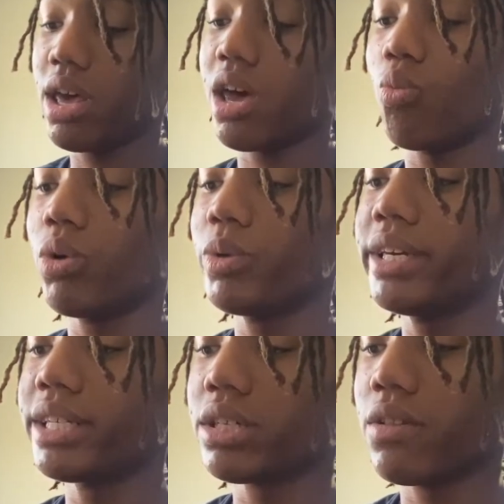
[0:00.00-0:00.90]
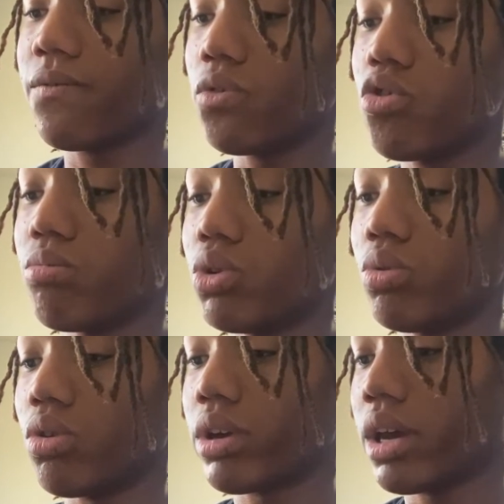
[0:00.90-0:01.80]
And when we get to the full
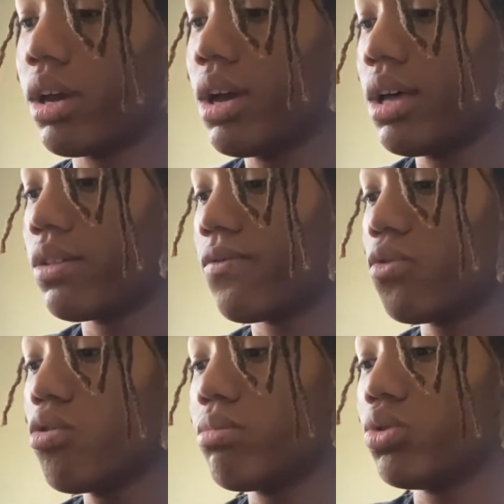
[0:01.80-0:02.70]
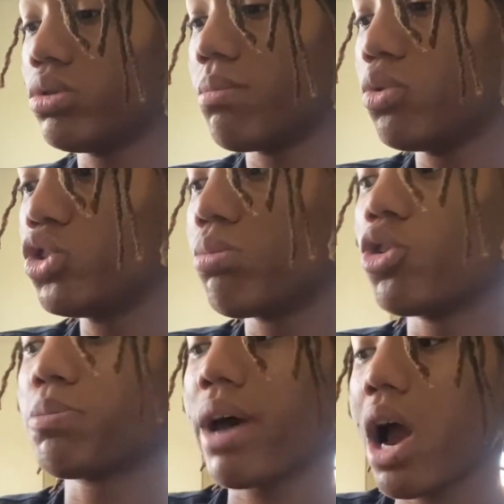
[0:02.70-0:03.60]
moon, okay, the full moon, the moon's
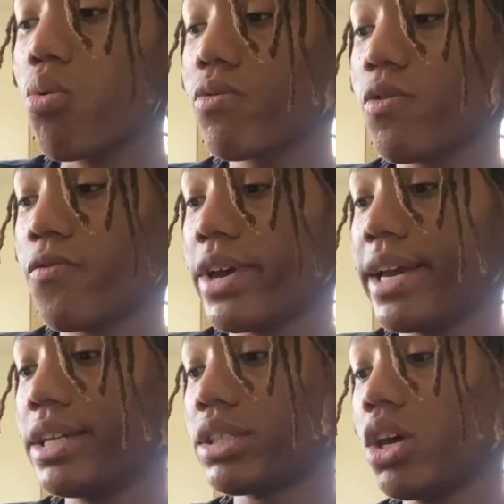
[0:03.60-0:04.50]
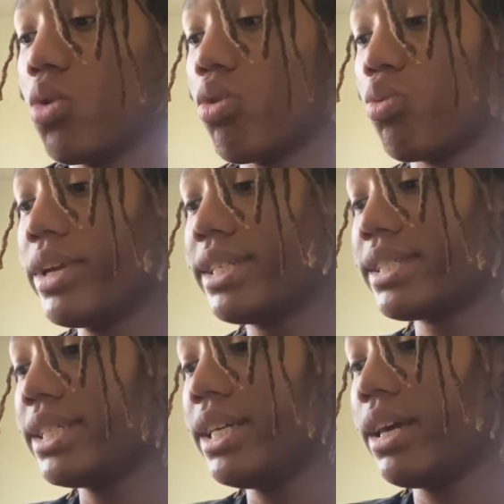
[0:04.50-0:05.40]
most powerful phase, when we
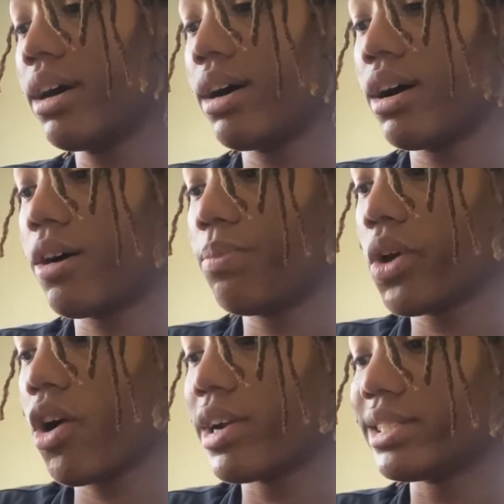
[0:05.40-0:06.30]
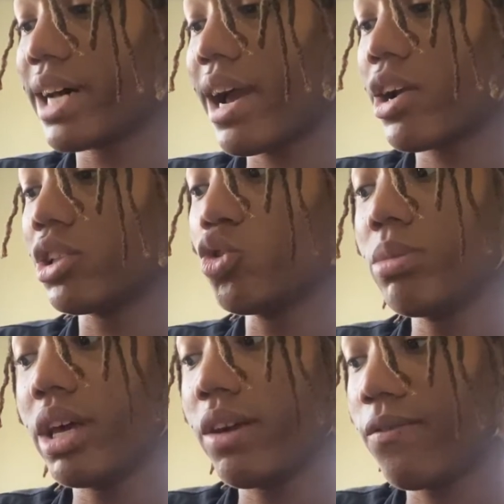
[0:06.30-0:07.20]
see her entire
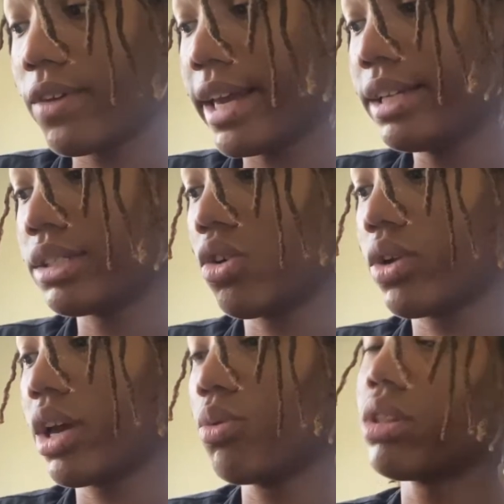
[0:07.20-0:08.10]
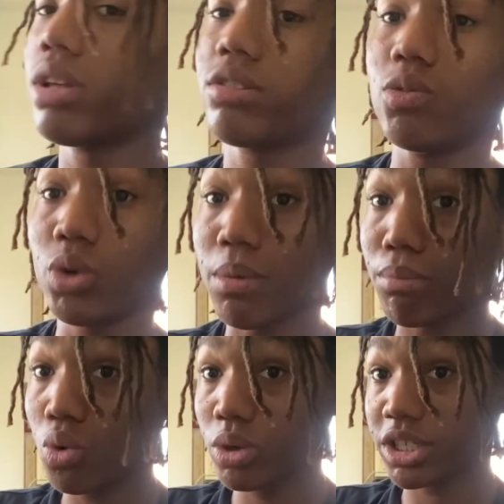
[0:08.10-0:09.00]
illuminated face, okay, when the
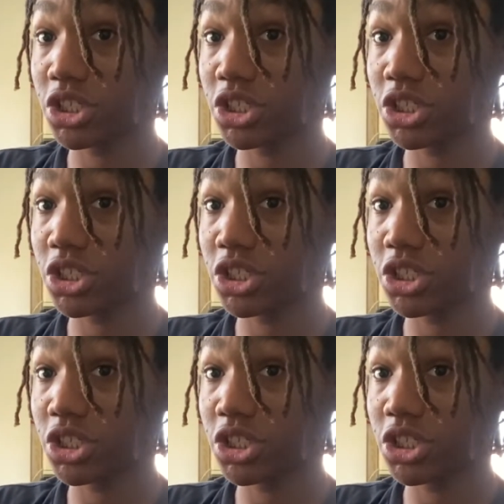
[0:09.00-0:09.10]
moon is